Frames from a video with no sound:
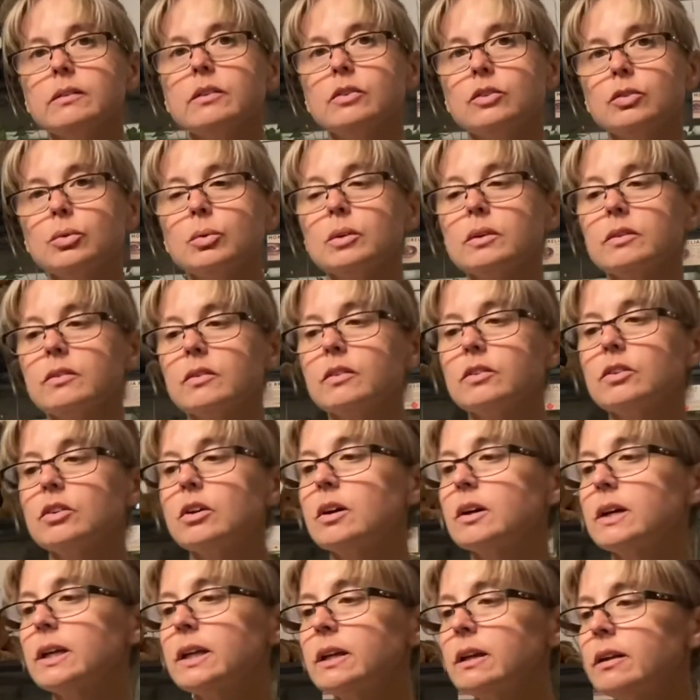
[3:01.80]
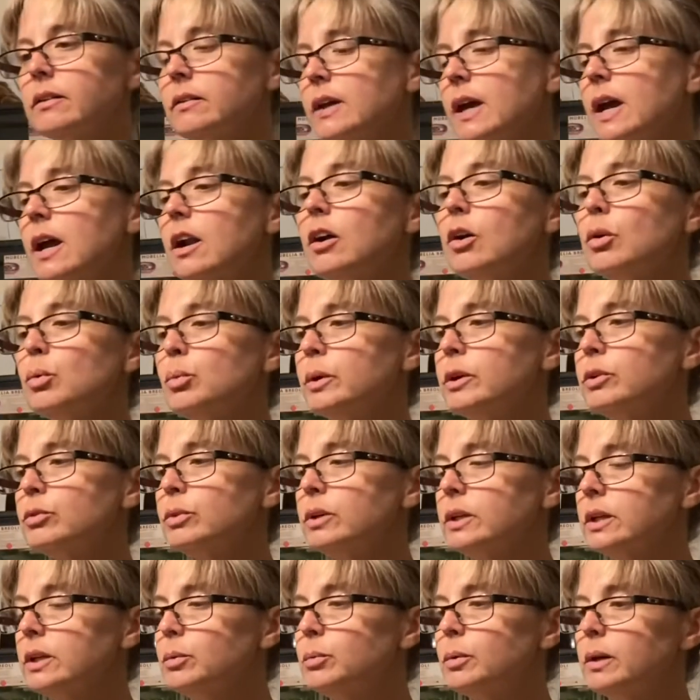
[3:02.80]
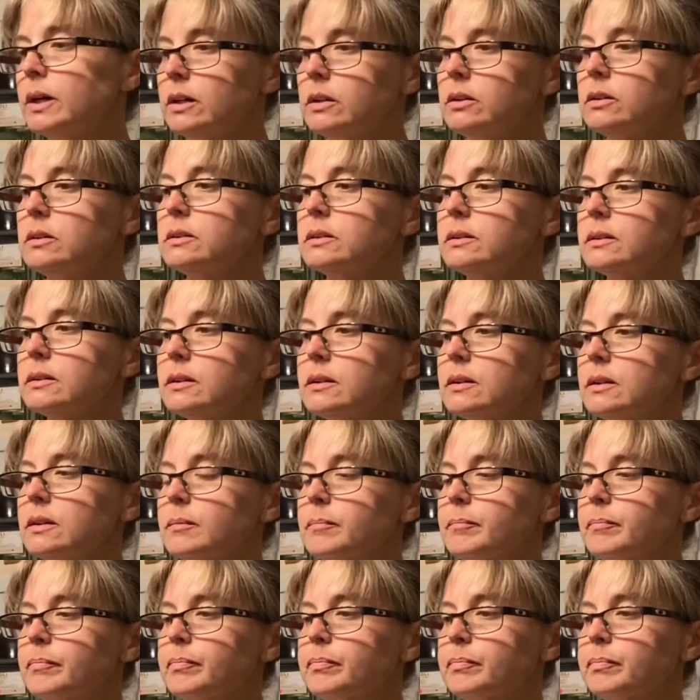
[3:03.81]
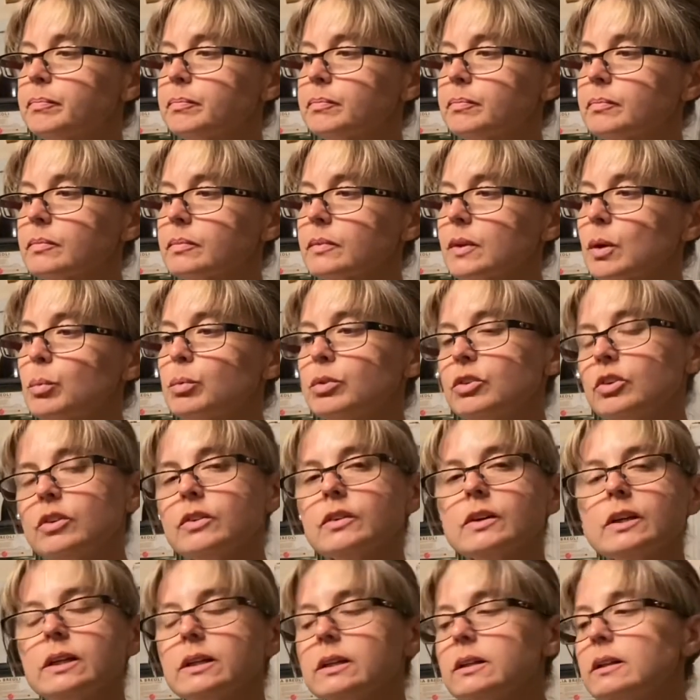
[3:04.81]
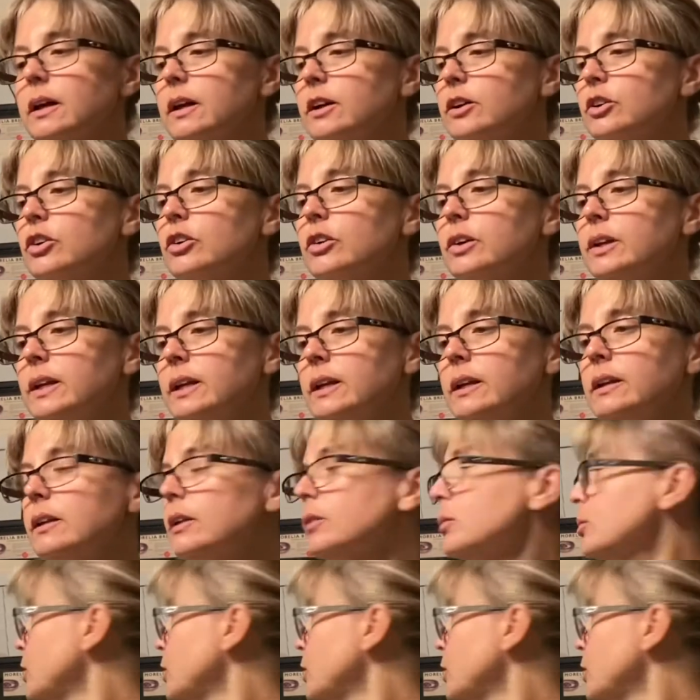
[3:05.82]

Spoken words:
towards the target, and that all went really well. We're just gonna let her eat, and when